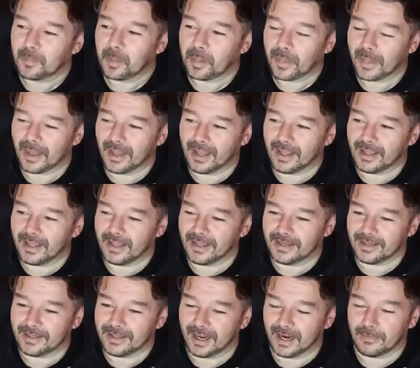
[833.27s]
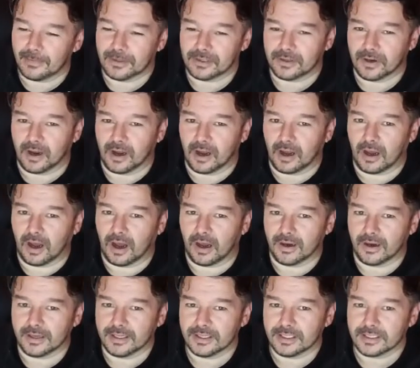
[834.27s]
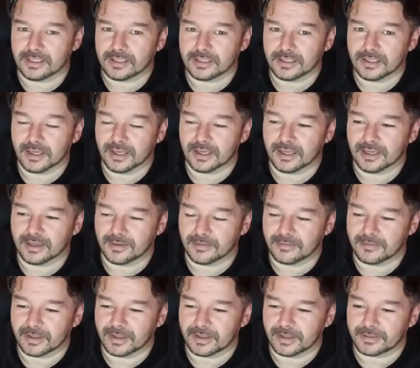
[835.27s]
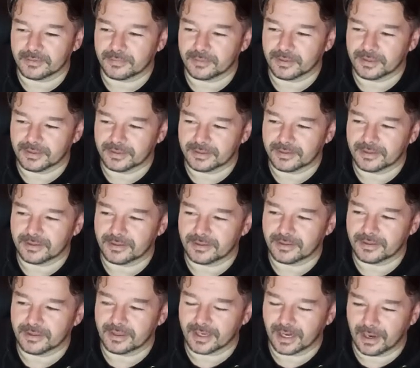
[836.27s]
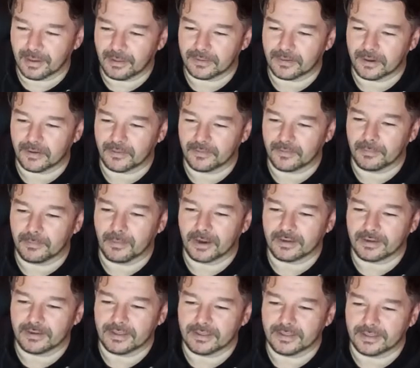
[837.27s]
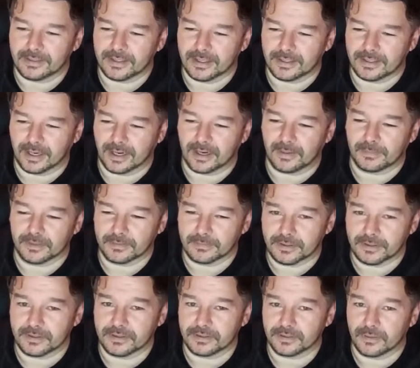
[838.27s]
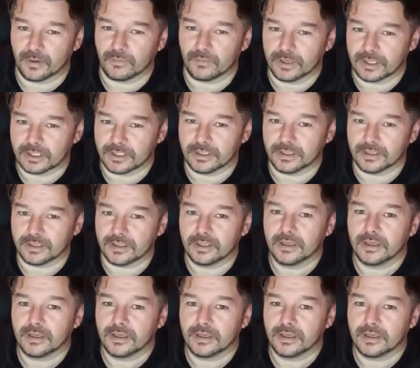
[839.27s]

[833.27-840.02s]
uh, in the Harbinger Unleashed uh, things, but the character of Marguerite Nadar was meant to originally